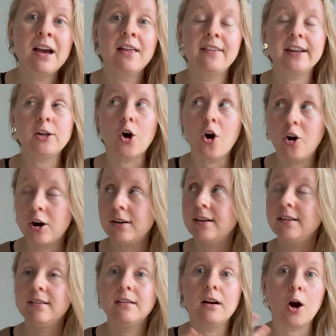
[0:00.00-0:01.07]
that are
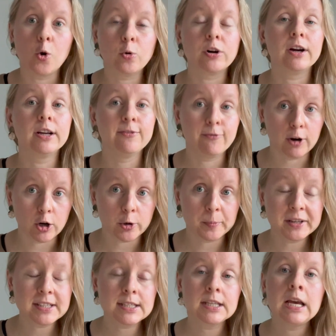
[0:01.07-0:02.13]
in our
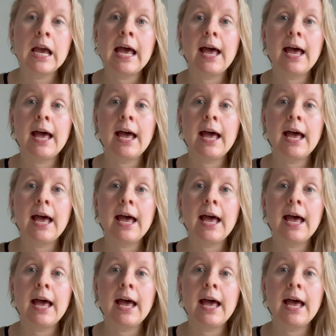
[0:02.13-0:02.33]
environment,